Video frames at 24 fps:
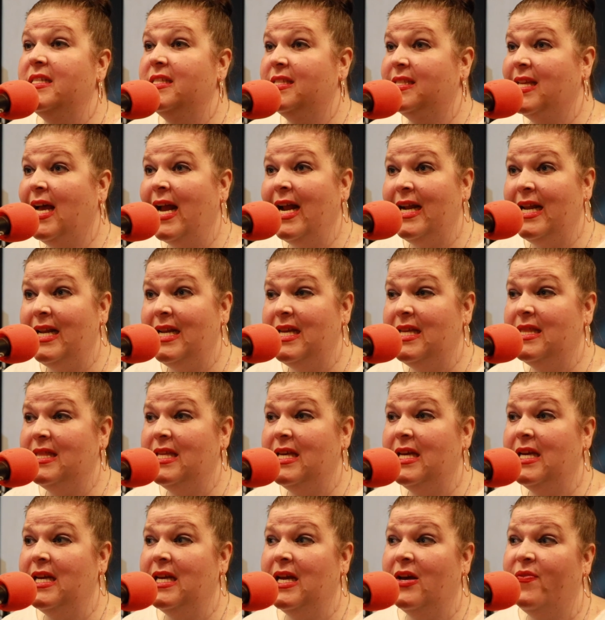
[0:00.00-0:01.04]
to sign
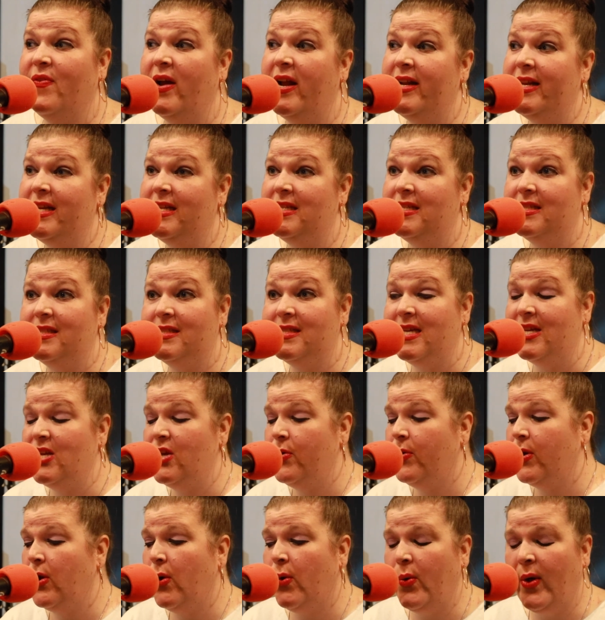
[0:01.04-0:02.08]
anything, if I need to send
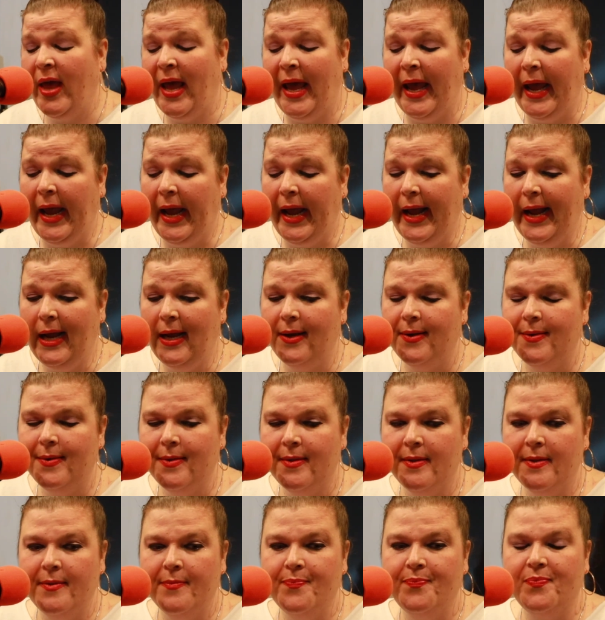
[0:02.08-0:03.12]
you an okay,
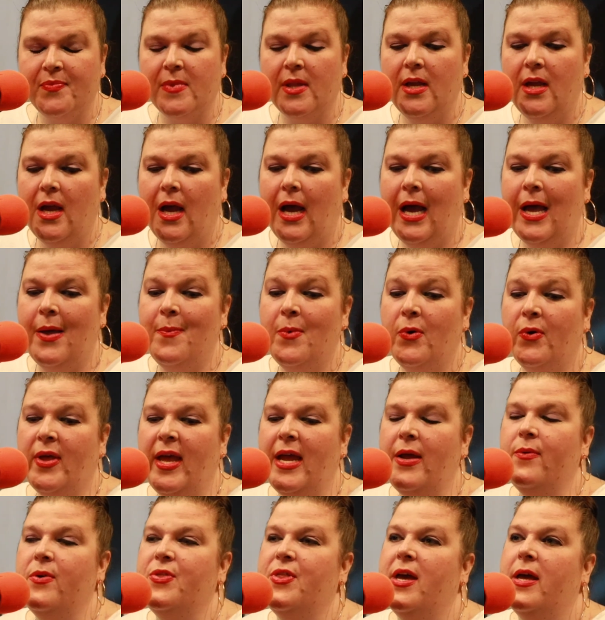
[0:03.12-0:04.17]
I'm
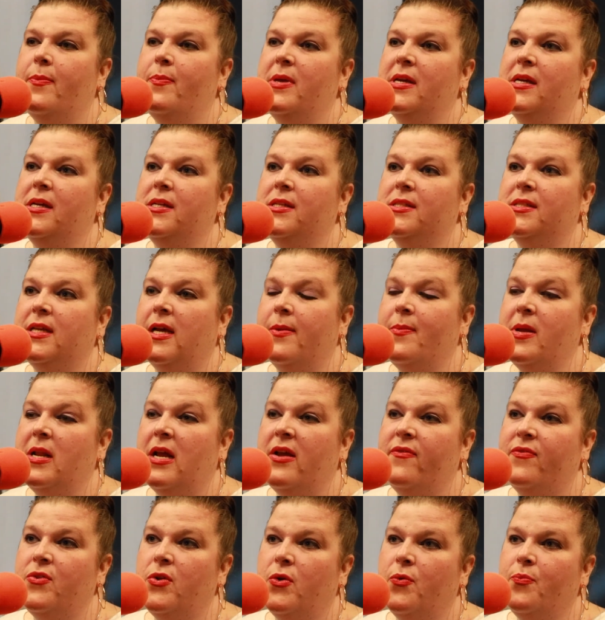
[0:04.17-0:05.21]
okay with that, because I mean,
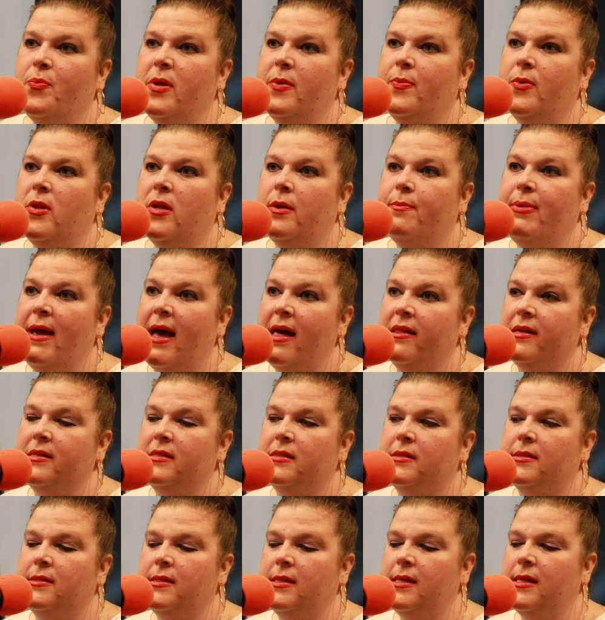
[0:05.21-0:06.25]
I've known people on
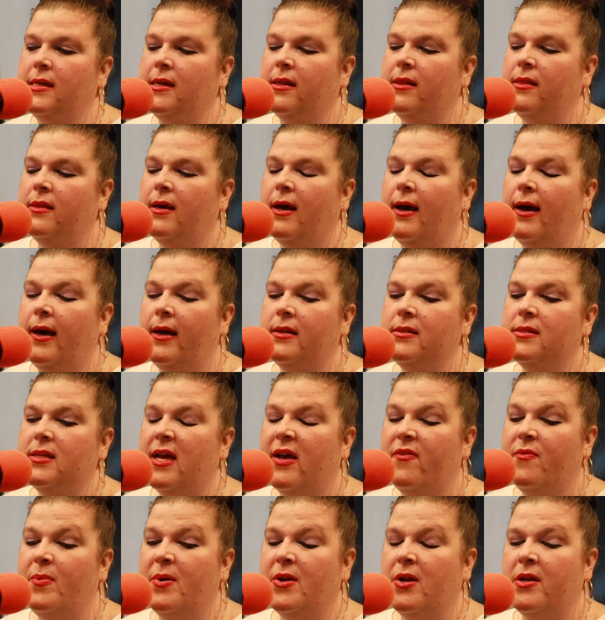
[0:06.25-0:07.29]
Palynziq that
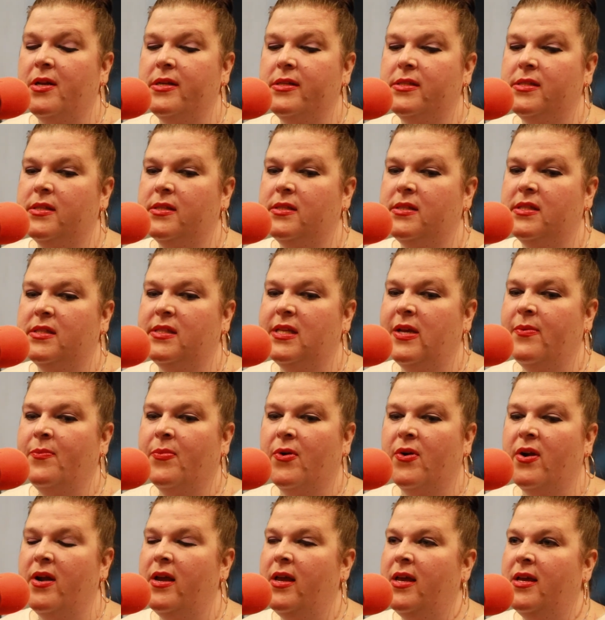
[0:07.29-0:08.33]
have been on it since
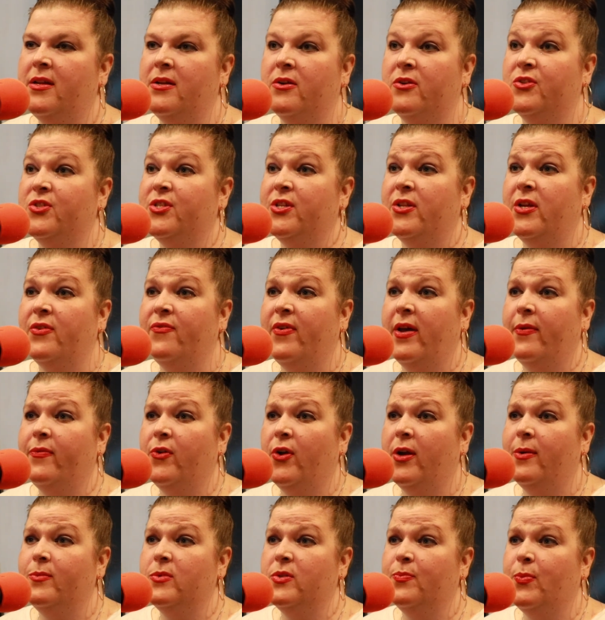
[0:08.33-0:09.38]
December and are still on 5
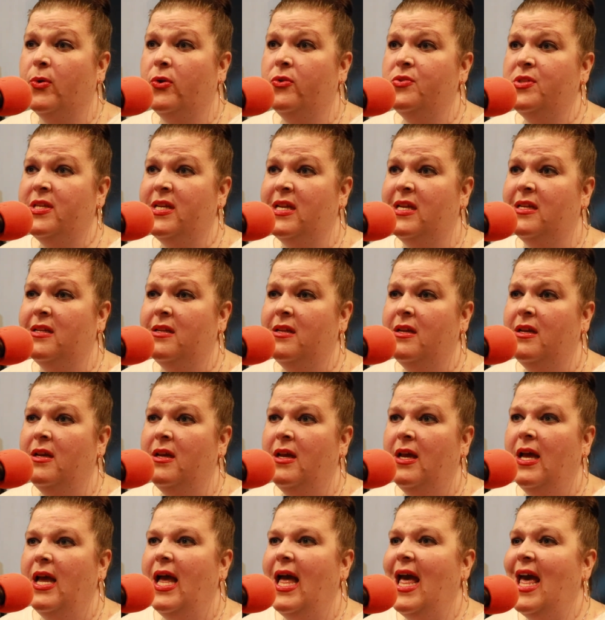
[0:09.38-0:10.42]
grams of protein.
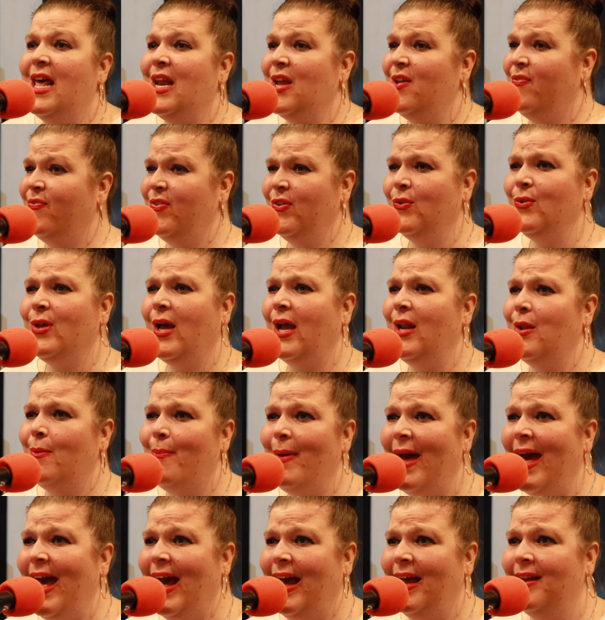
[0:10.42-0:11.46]
And I feel kind of
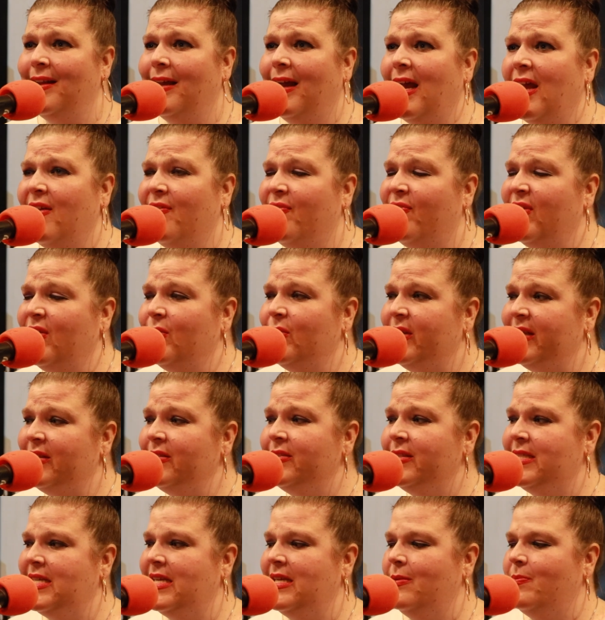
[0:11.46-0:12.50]
bad. I feel
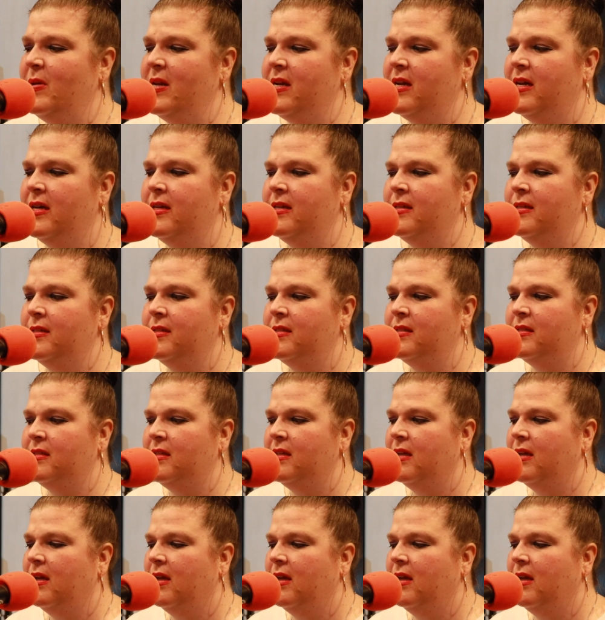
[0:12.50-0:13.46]
guilty because